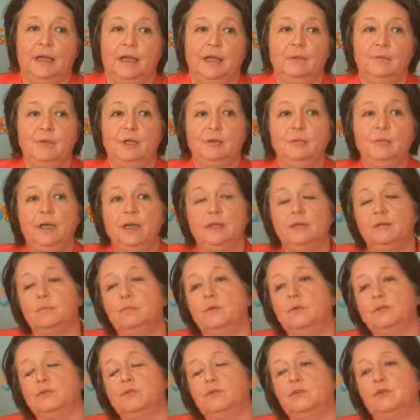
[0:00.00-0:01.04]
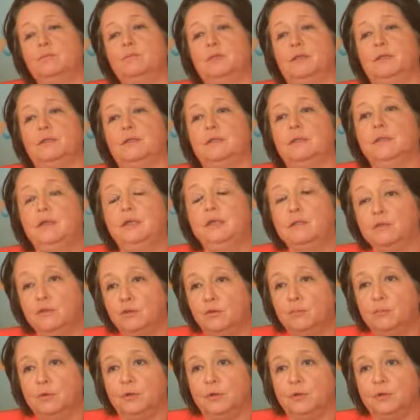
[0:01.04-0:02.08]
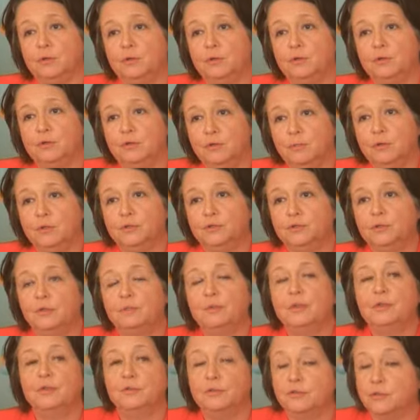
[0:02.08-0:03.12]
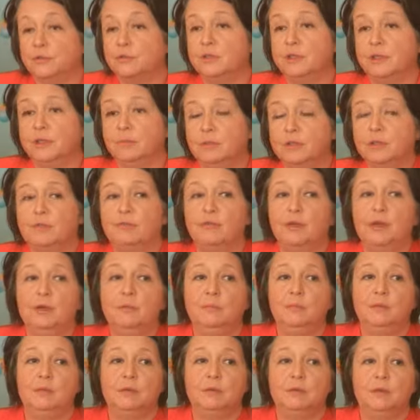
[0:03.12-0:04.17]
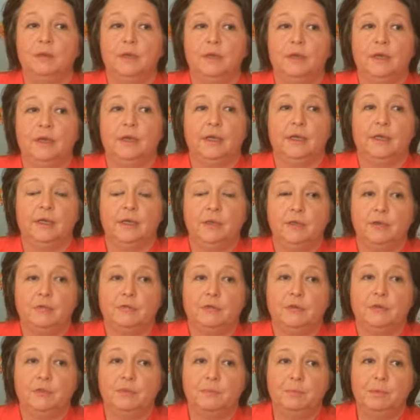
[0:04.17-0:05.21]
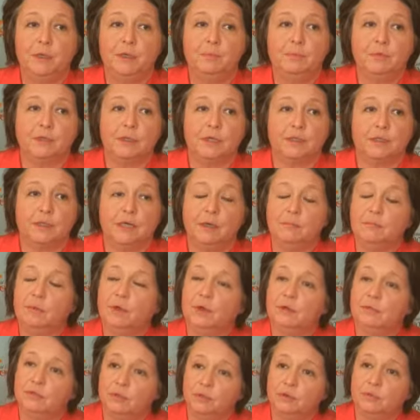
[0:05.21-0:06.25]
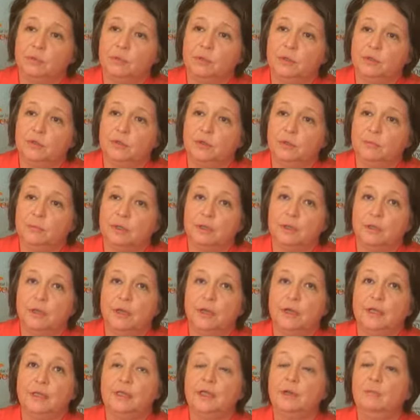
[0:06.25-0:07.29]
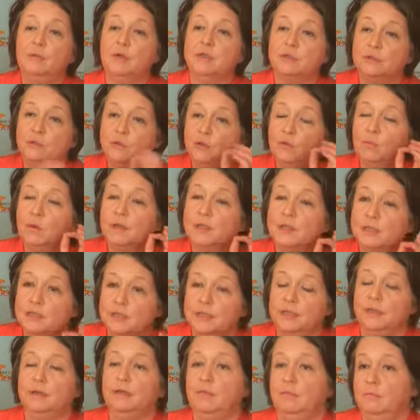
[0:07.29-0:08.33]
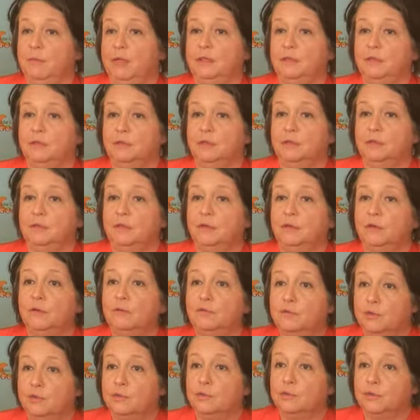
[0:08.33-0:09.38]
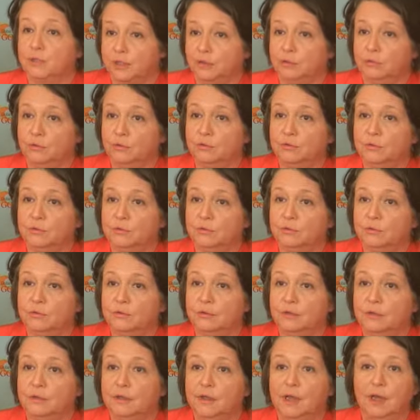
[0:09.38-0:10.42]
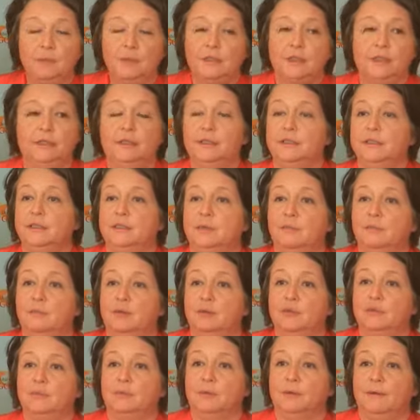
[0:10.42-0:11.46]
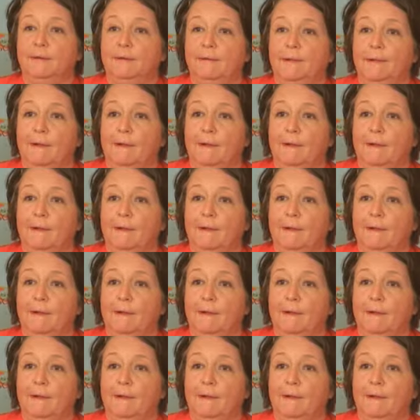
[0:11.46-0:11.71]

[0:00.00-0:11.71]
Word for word: And when we had the World Summit in Joburg, you know, the World Summit on Sustainable Development, in the first papers that came out for the World Summit, there was no one single mention of coast and oceans. And we said this is impossible.